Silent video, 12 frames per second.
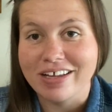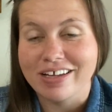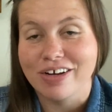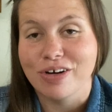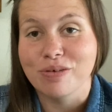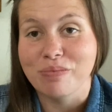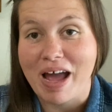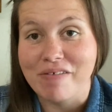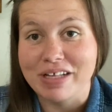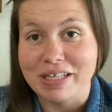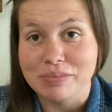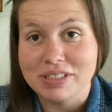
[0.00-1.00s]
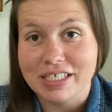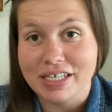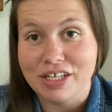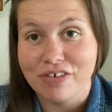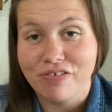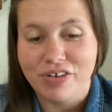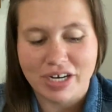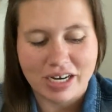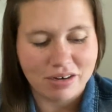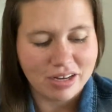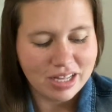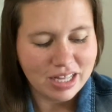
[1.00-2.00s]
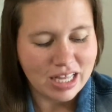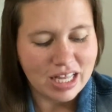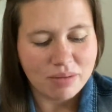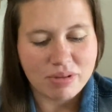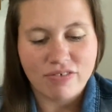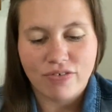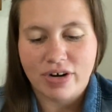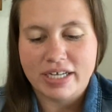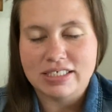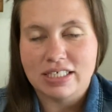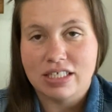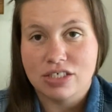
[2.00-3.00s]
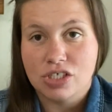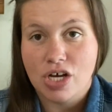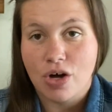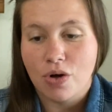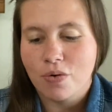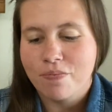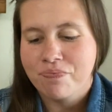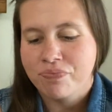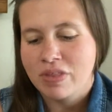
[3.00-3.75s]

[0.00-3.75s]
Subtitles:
you know, having them stick their foot in before I did the toe.